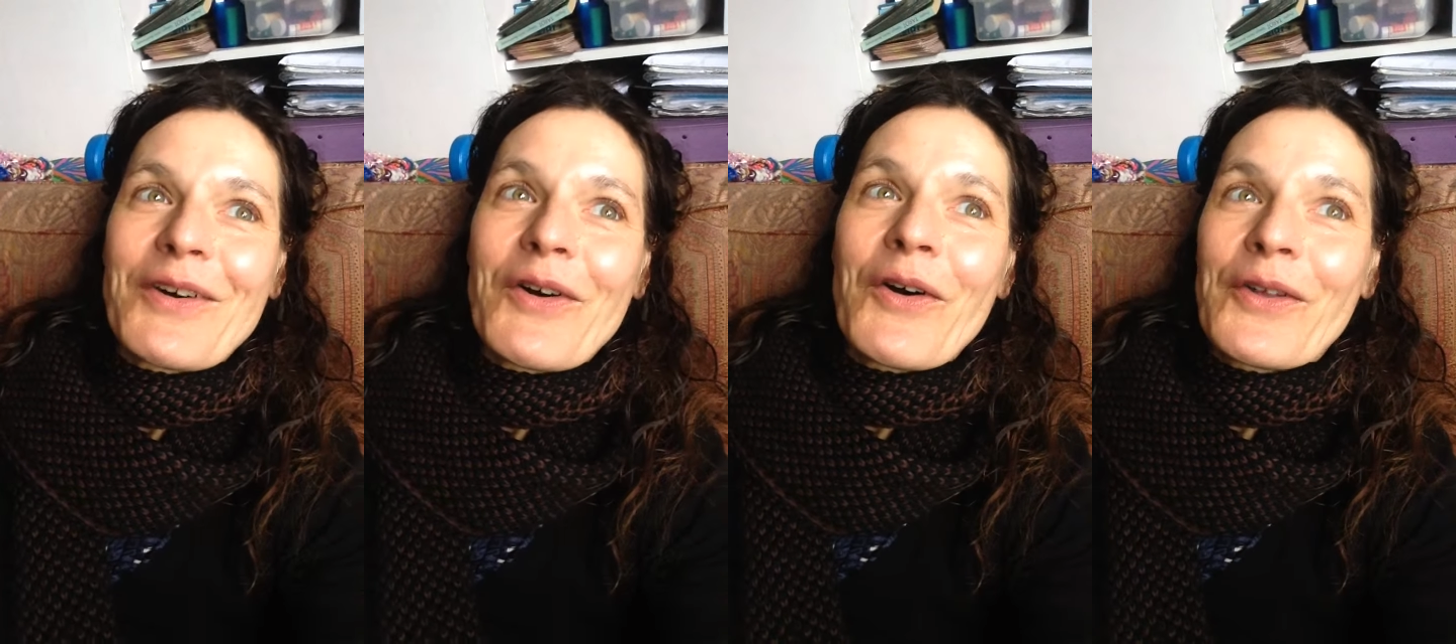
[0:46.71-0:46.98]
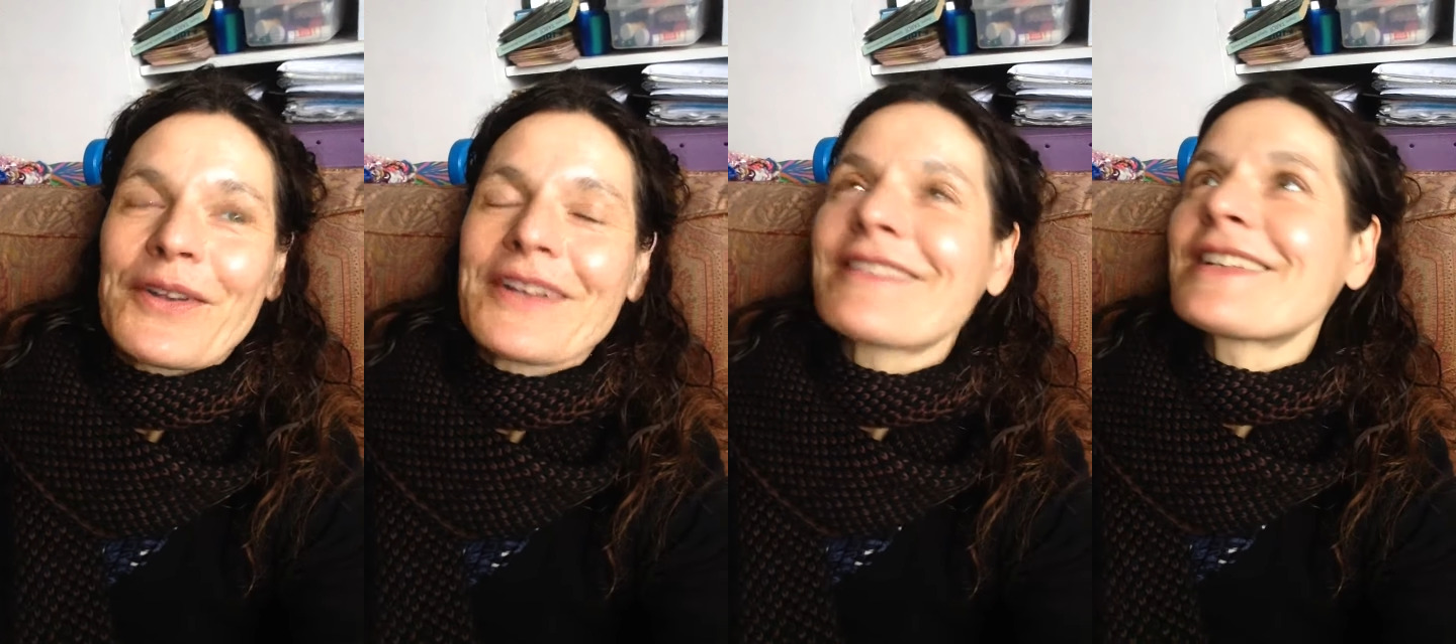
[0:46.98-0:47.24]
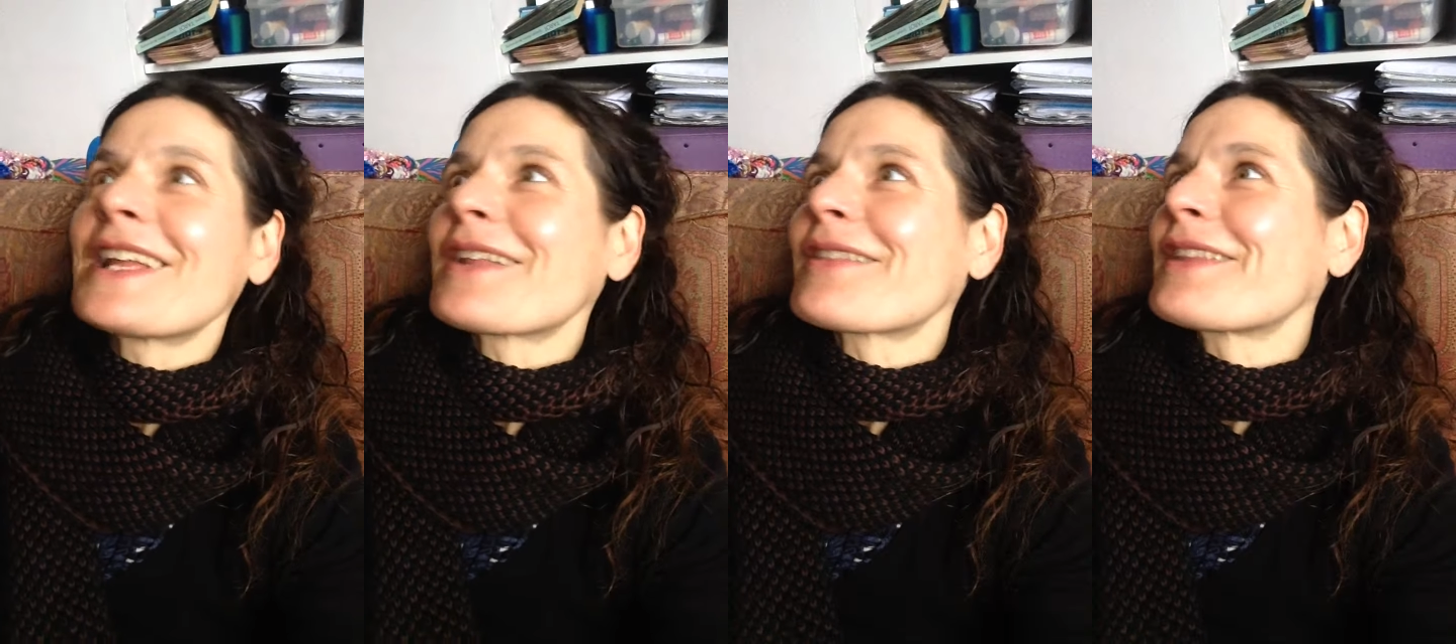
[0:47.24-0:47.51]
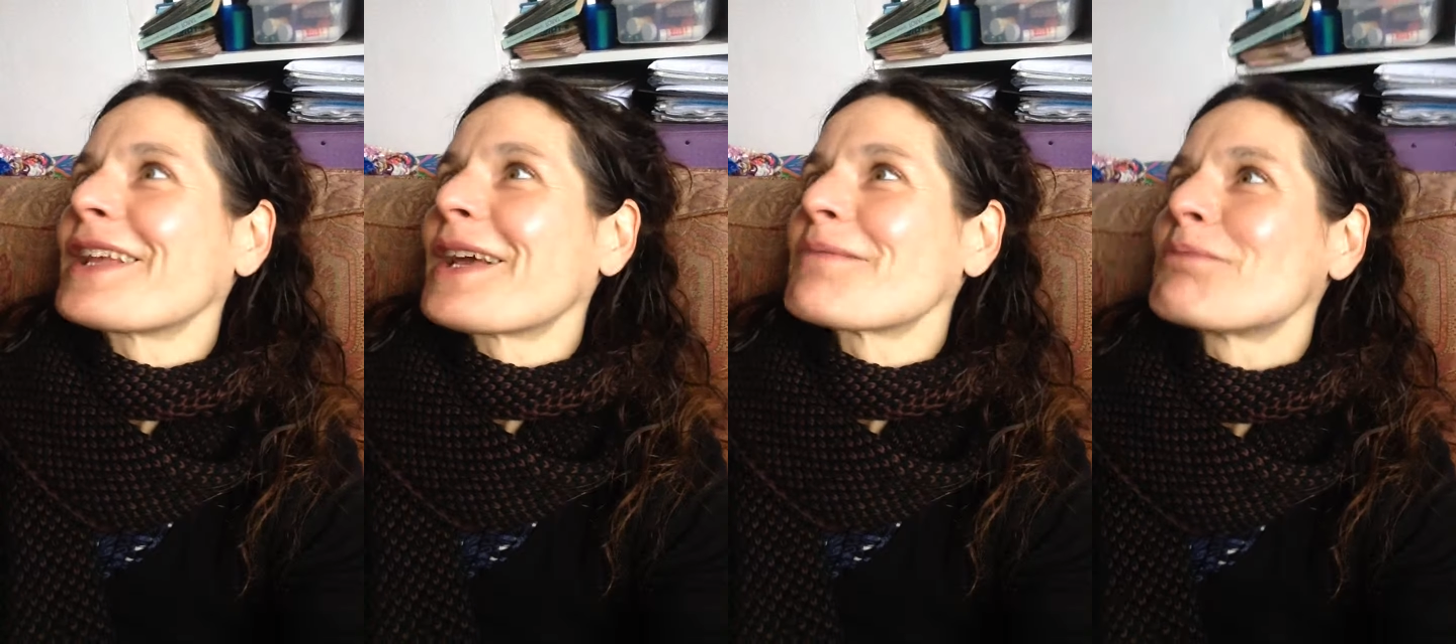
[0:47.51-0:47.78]
Honestly, I
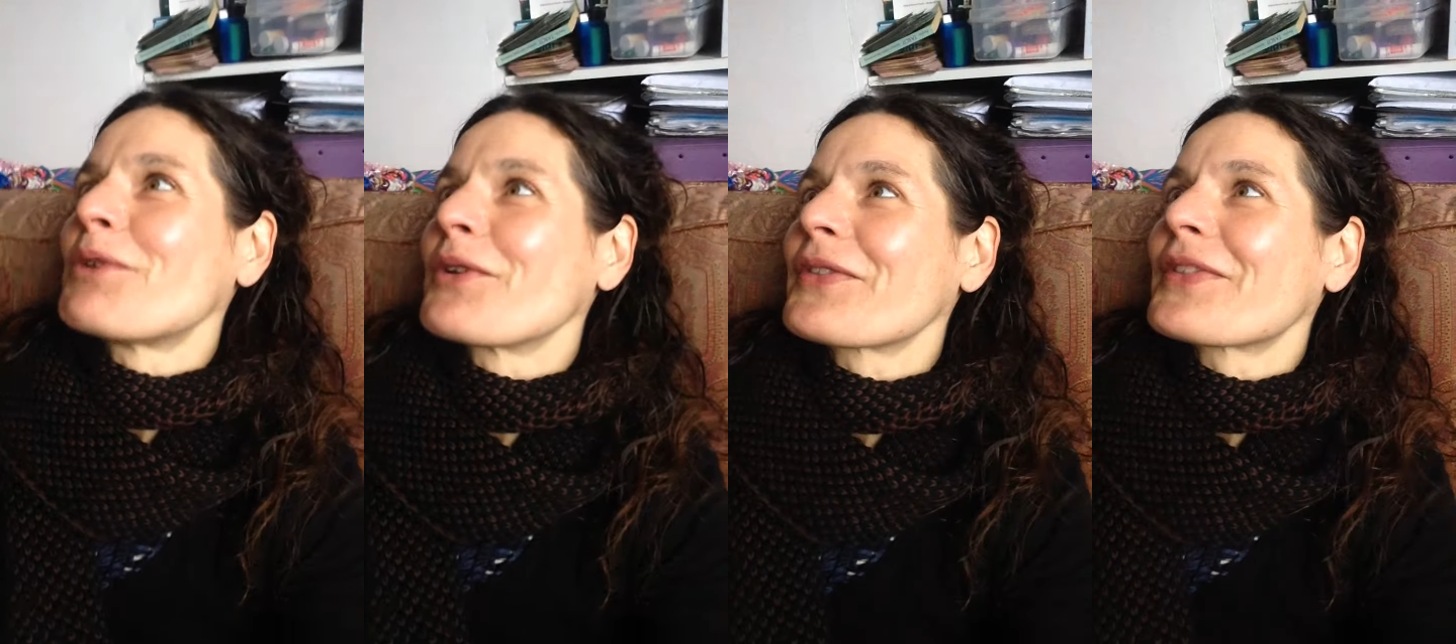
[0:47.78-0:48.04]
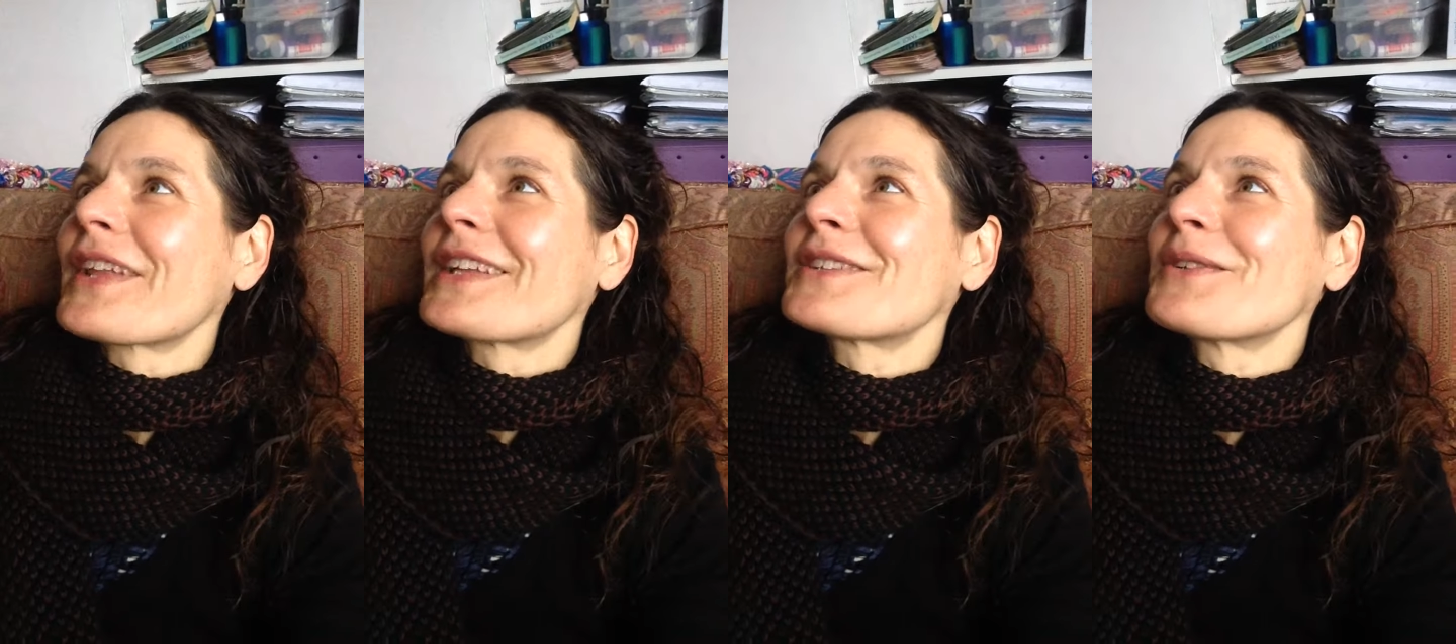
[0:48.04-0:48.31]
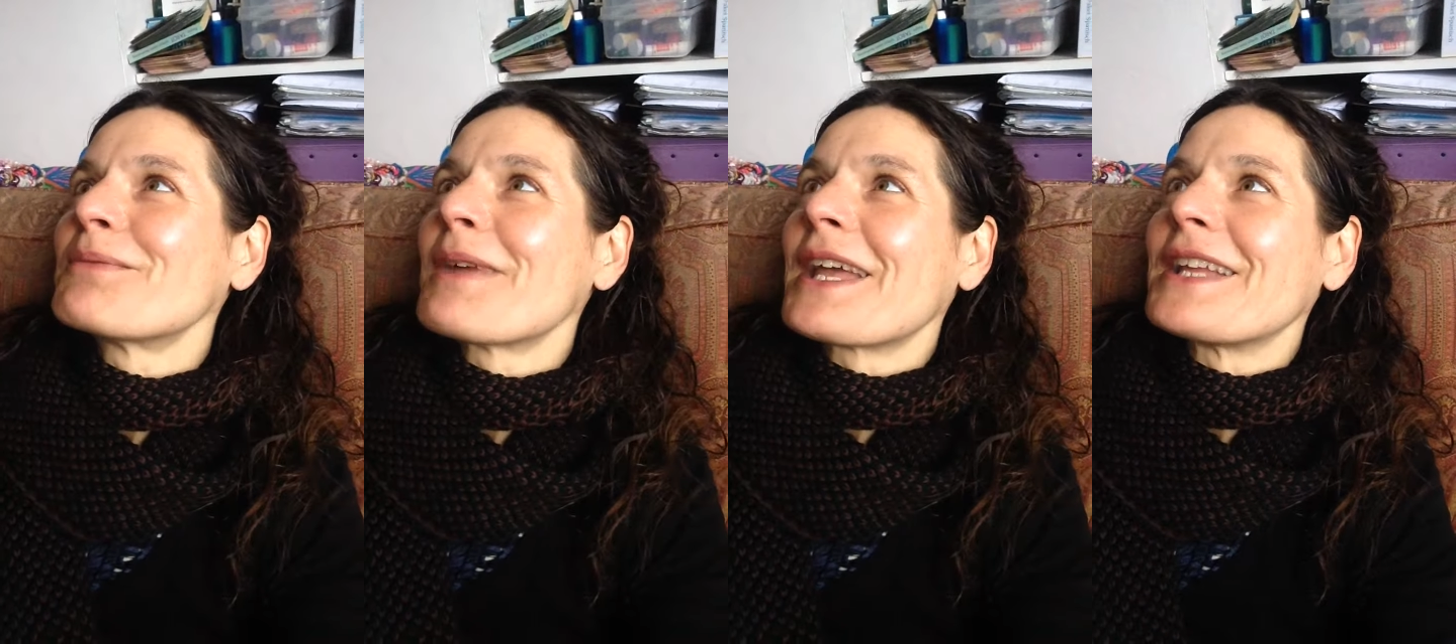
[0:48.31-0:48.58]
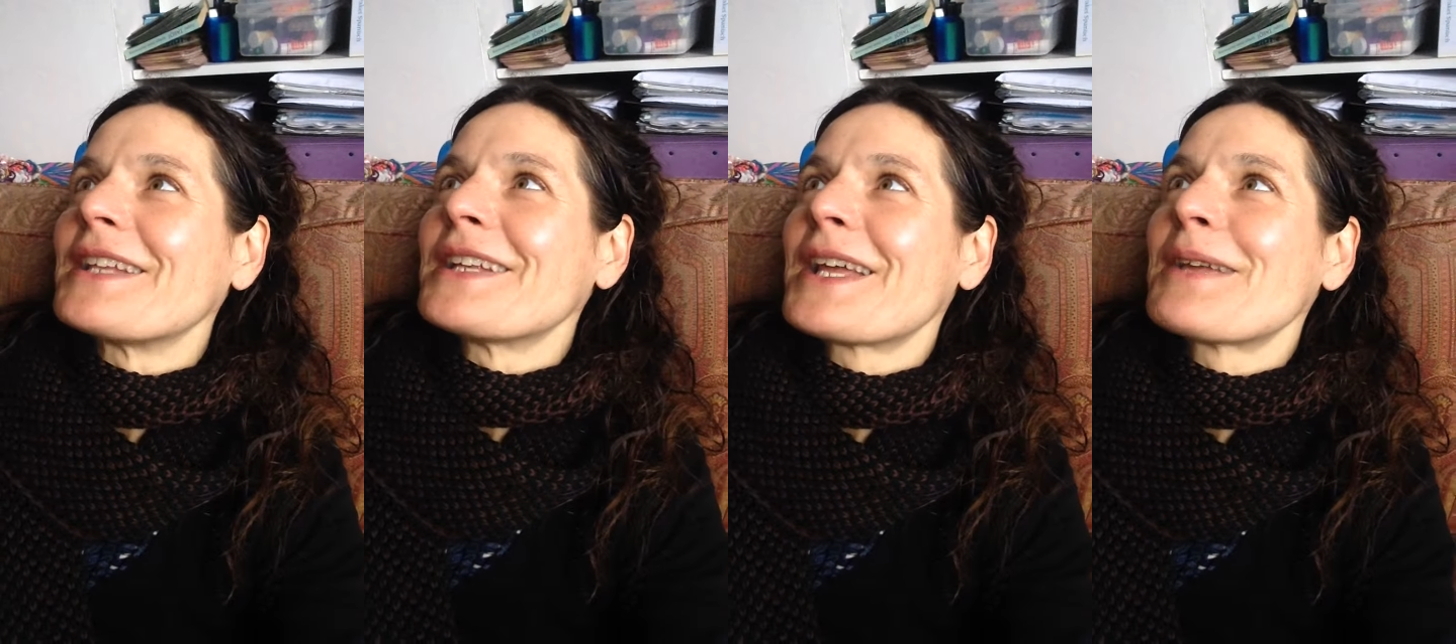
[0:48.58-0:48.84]
think I bought that
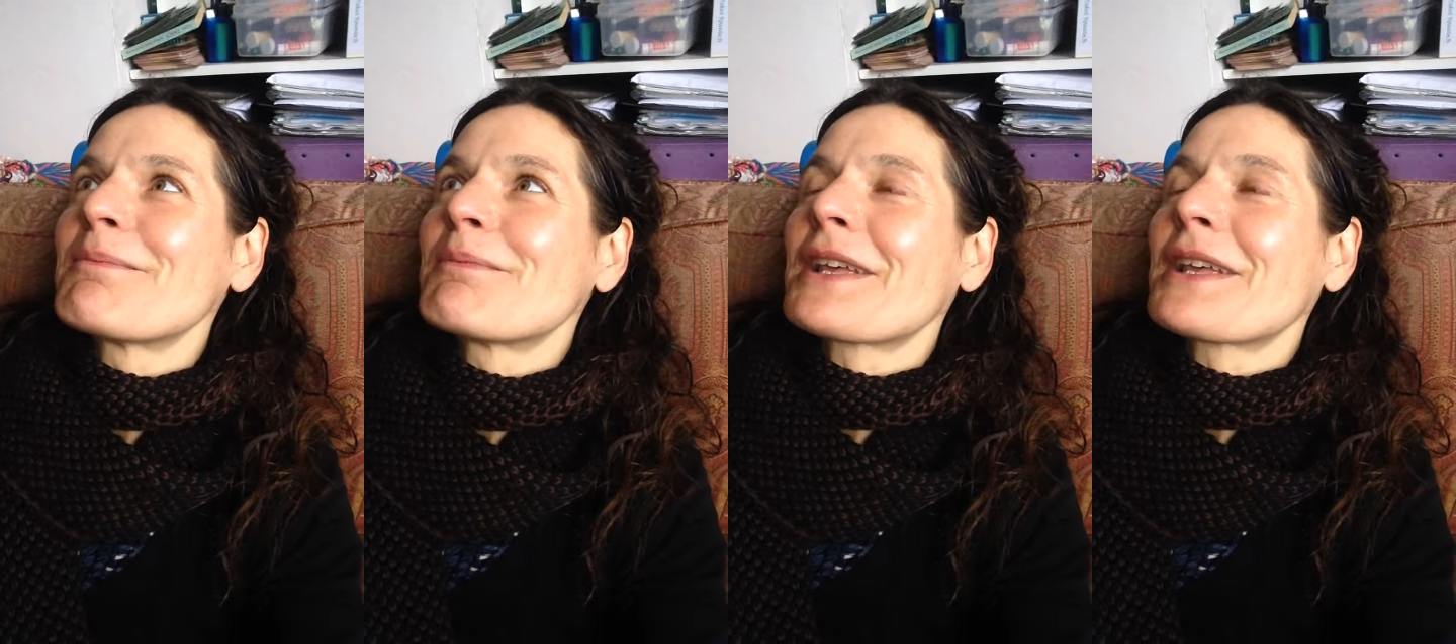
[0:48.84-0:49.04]
domain name,